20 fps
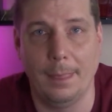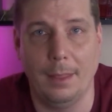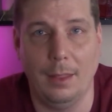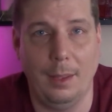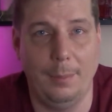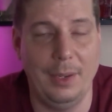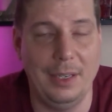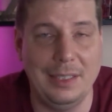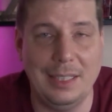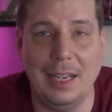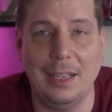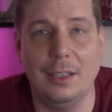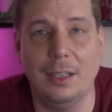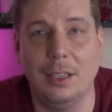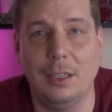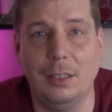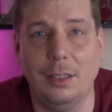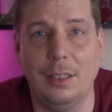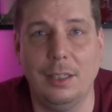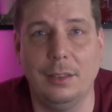I mean,
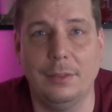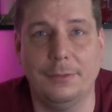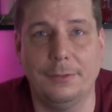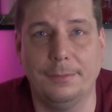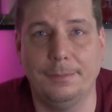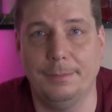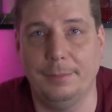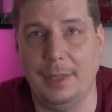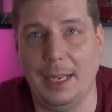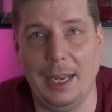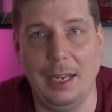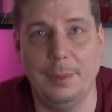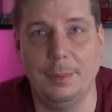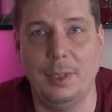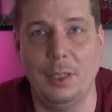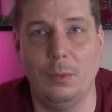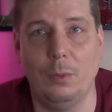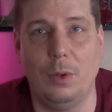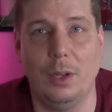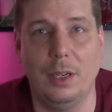technically, if
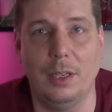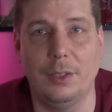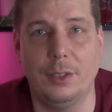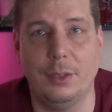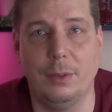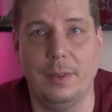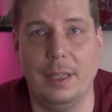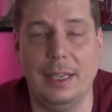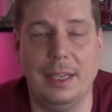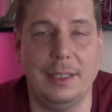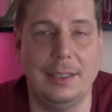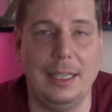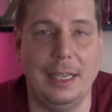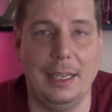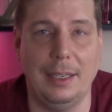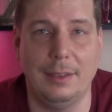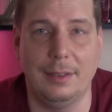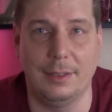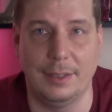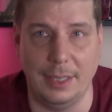AMD wanted to, they could
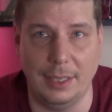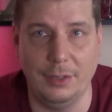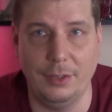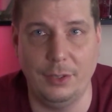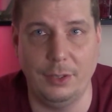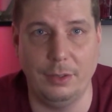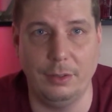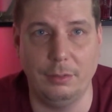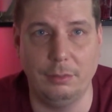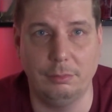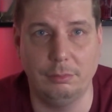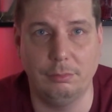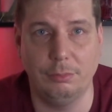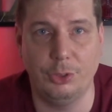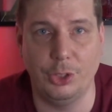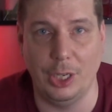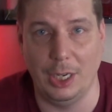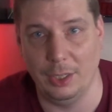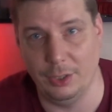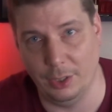take Zen 2,
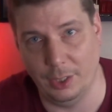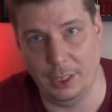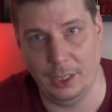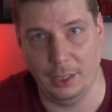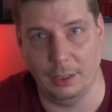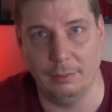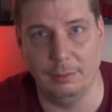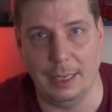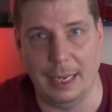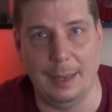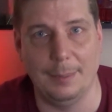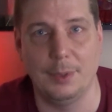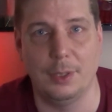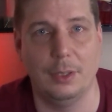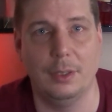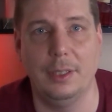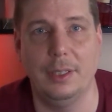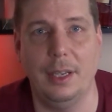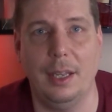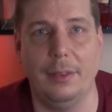change again,
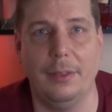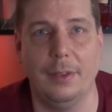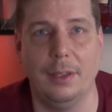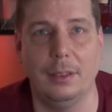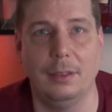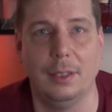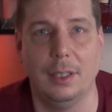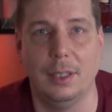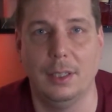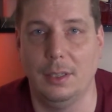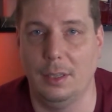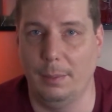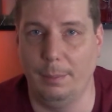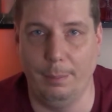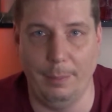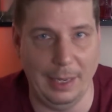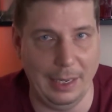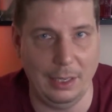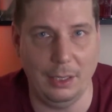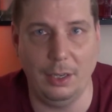absolutely nothing,
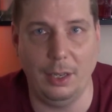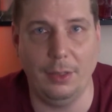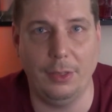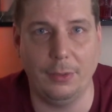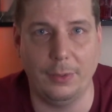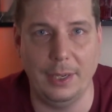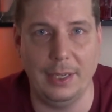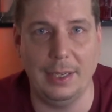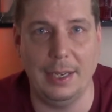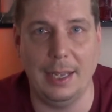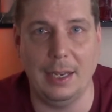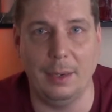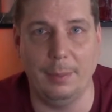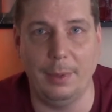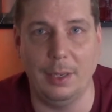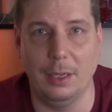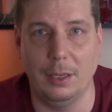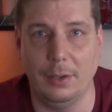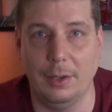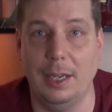make it on 3
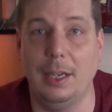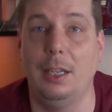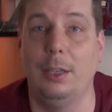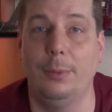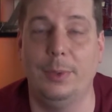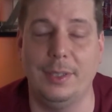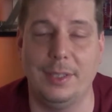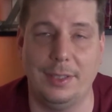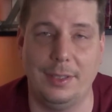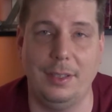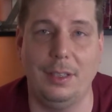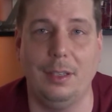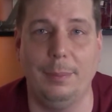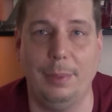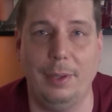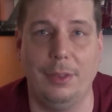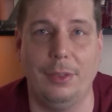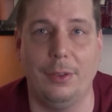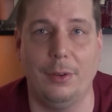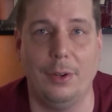nanometer, and it would still
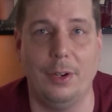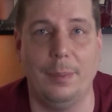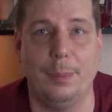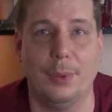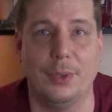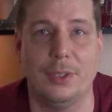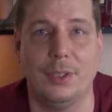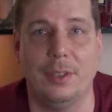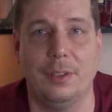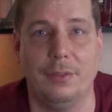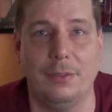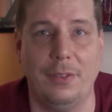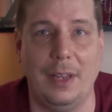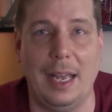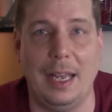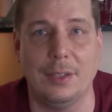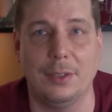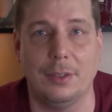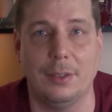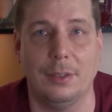be 30%
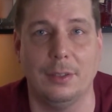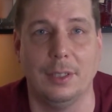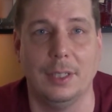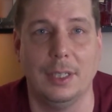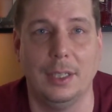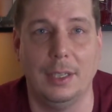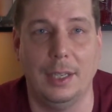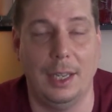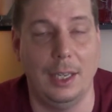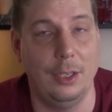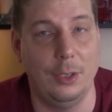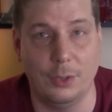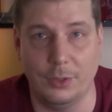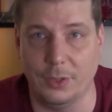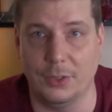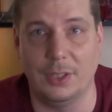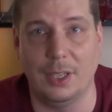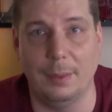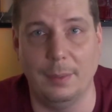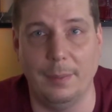faster and use
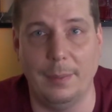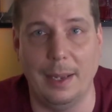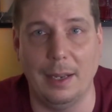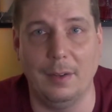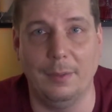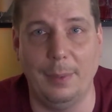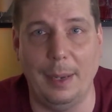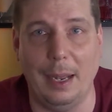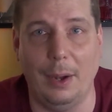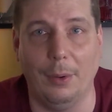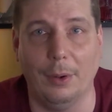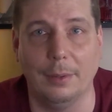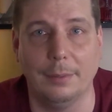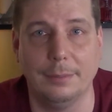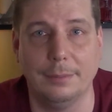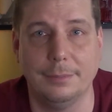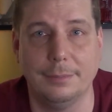the same amount of power.